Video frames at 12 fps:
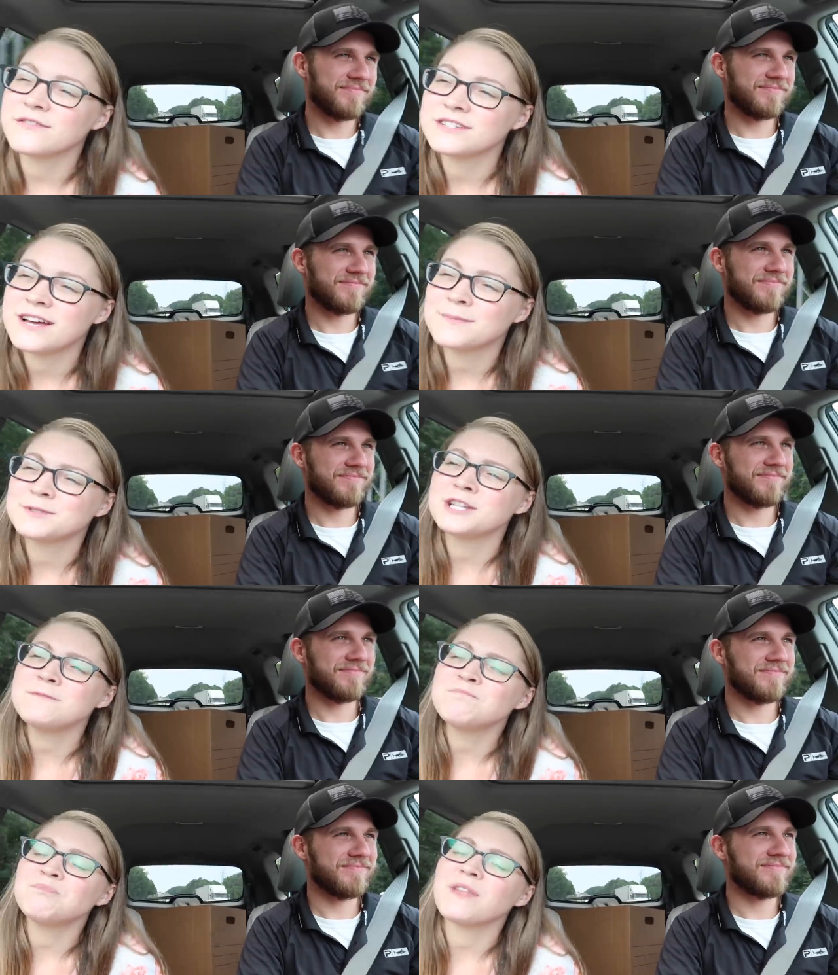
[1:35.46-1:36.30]
Speaker 1: of
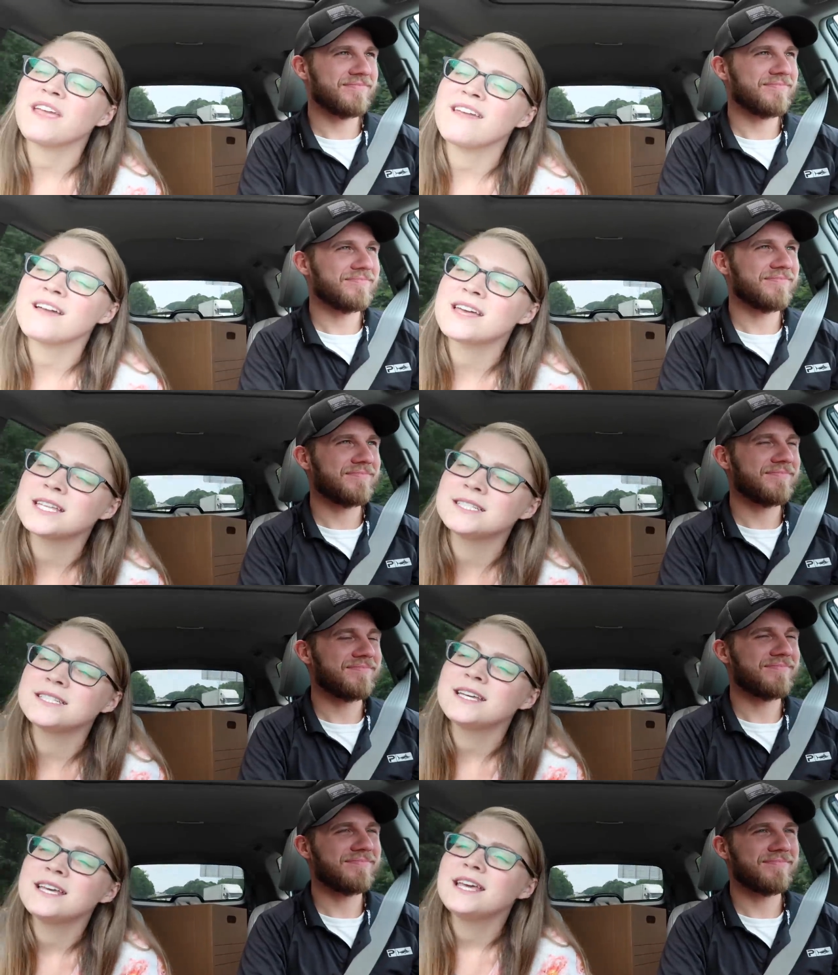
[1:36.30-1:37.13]
adoption,
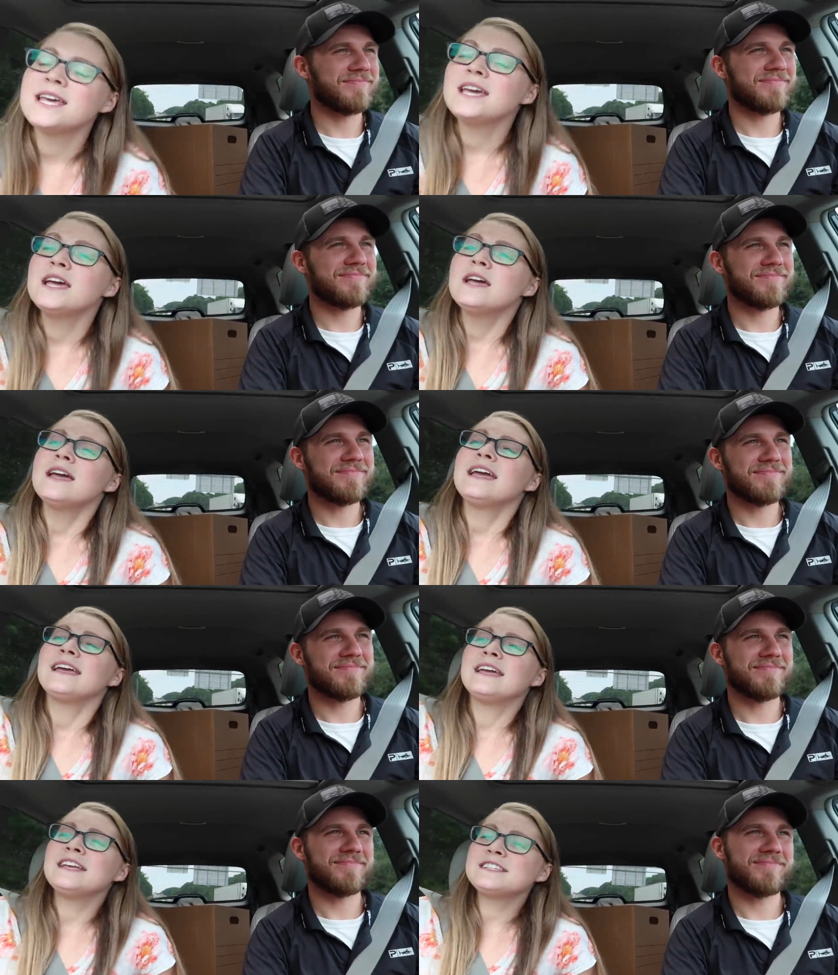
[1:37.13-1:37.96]

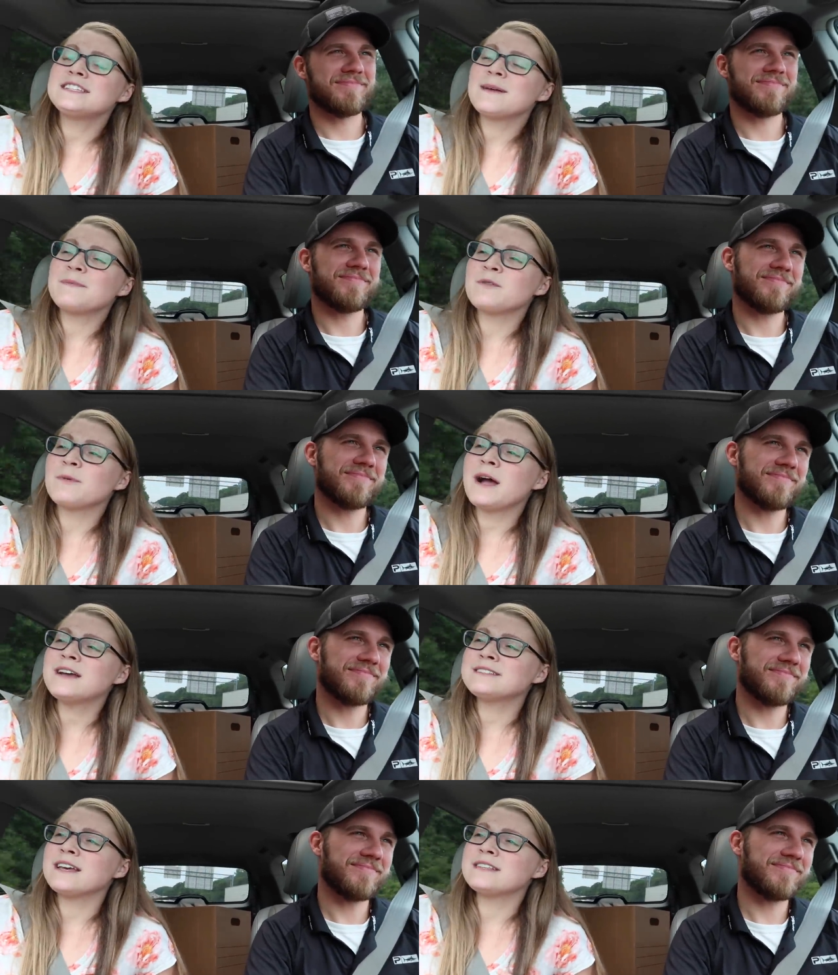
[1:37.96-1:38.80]
and each step of the
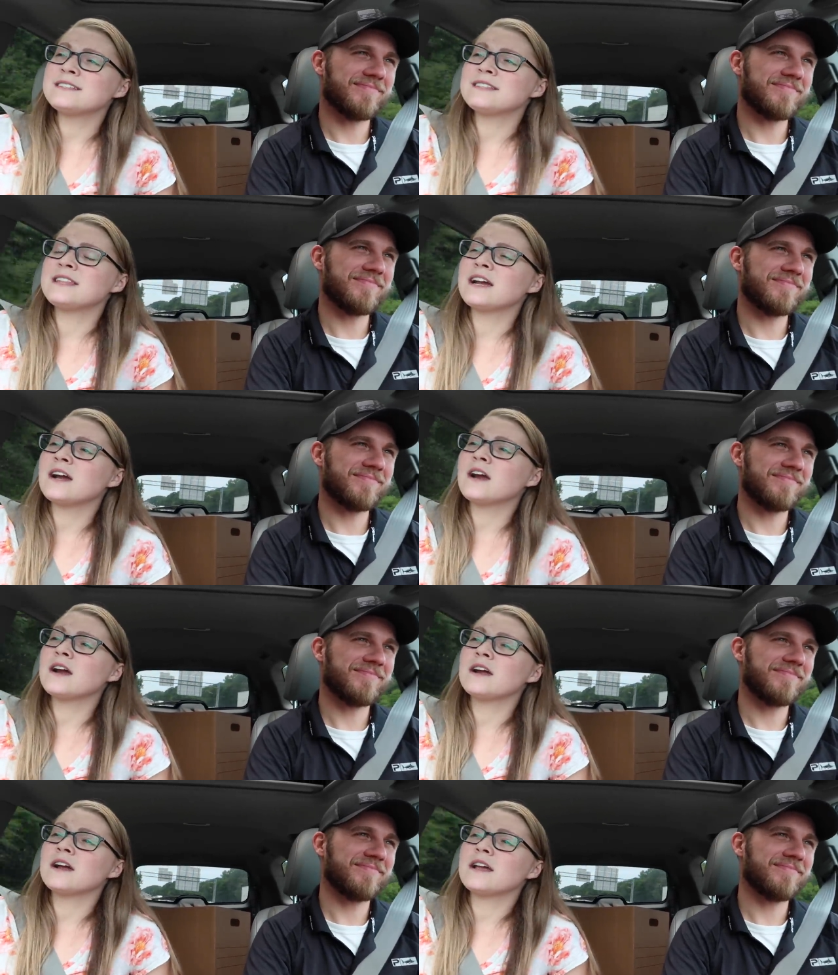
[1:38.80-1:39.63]
process,
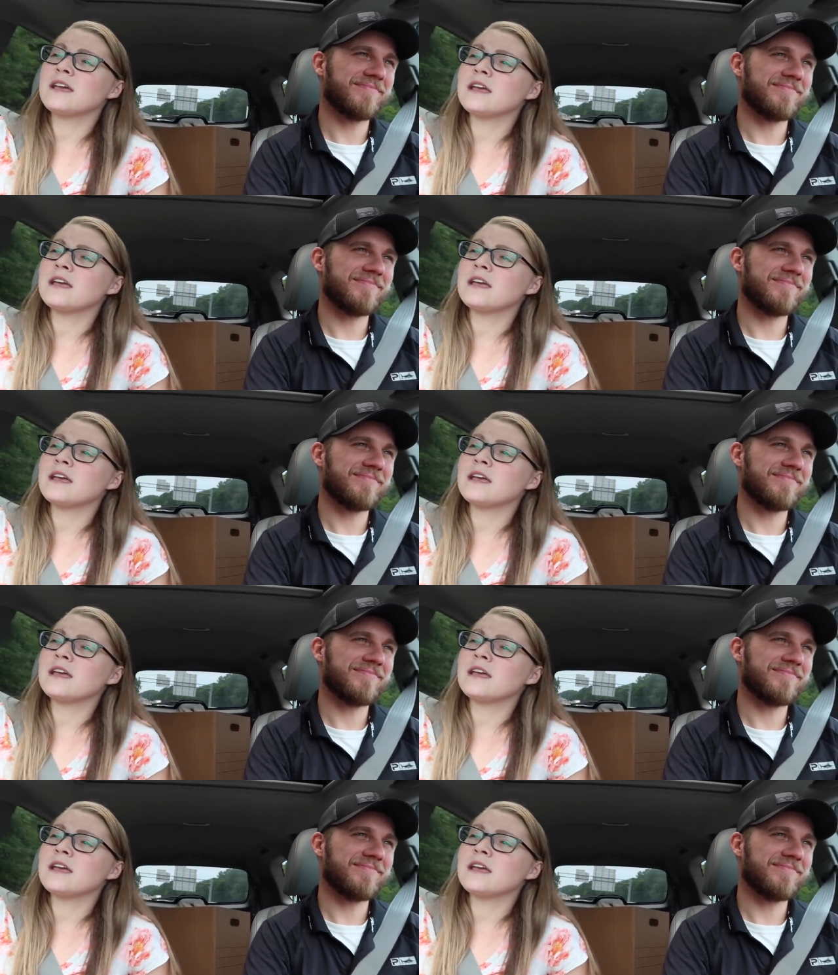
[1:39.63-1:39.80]
there